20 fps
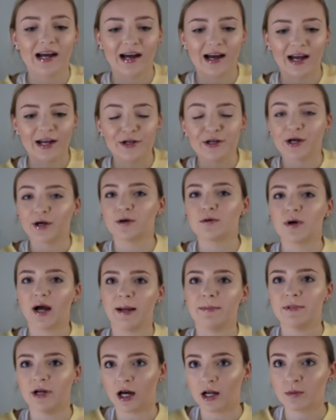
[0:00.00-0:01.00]
I know
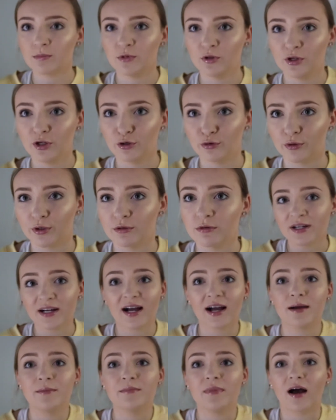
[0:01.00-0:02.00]
I'm not a beauty guru.
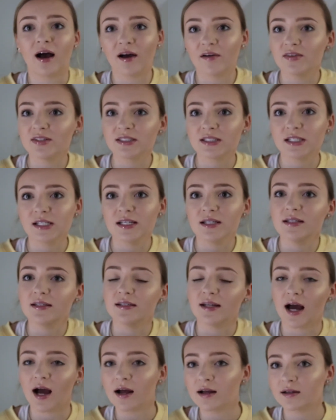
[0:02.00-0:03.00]
I'm obviously
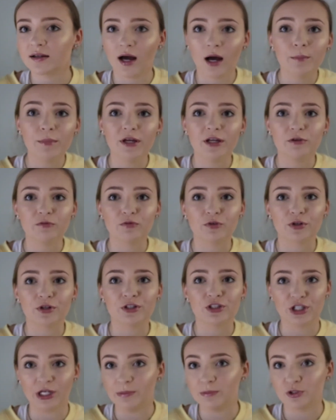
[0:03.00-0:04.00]
not coming for
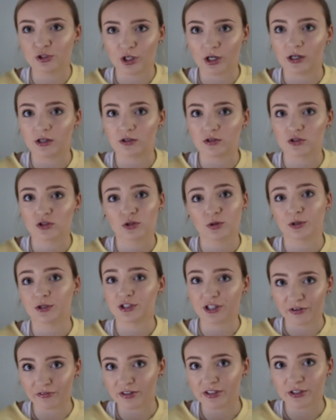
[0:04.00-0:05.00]
James Charles or
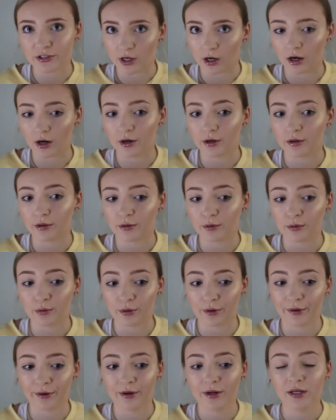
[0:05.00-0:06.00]
Jeffree Star
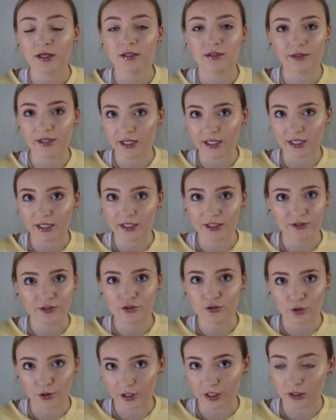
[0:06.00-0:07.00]
or Nikki
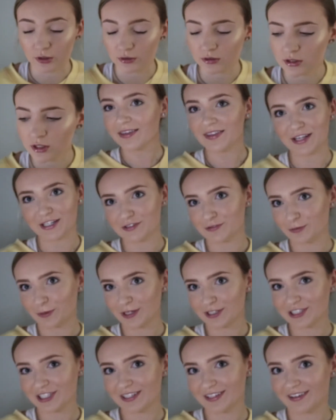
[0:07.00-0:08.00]
tutorials. Thanks for
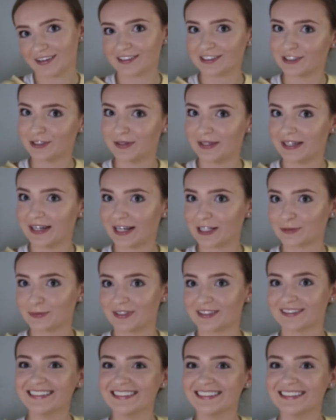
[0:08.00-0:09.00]
watching. I'll see you in the next one.